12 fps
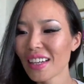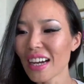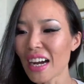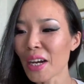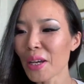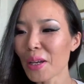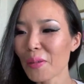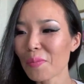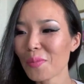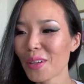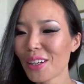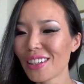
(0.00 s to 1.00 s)

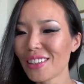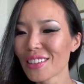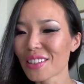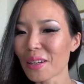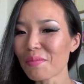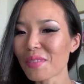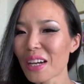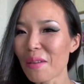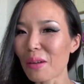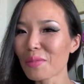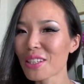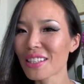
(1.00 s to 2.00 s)
I'm uh,
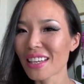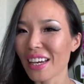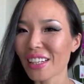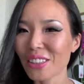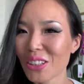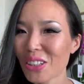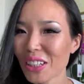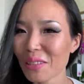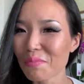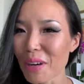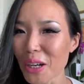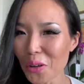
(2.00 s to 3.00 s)
sometimes I'm scared to look
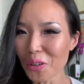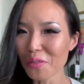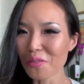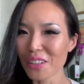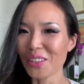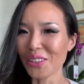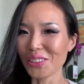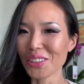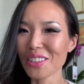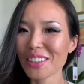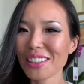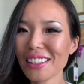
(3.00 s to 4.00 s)
at my own
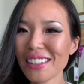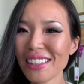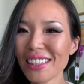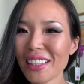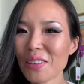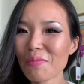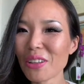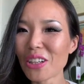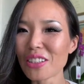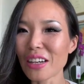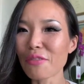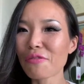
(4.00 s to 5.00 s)
videos. Really?
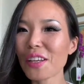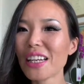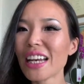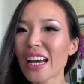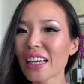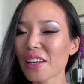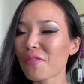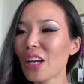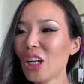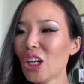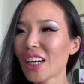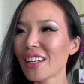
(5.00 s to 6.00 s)
Because I feel like if I
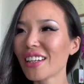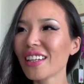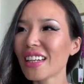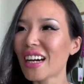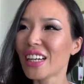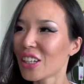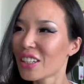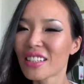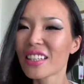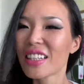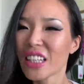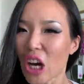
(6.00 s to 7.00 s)
look at it, I'm gonna
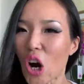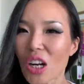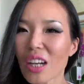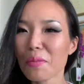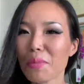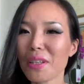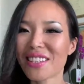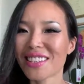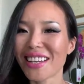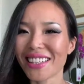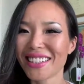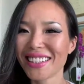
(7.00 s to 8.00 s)
see only
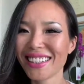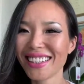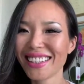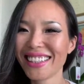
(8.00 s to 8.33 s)
mistakes.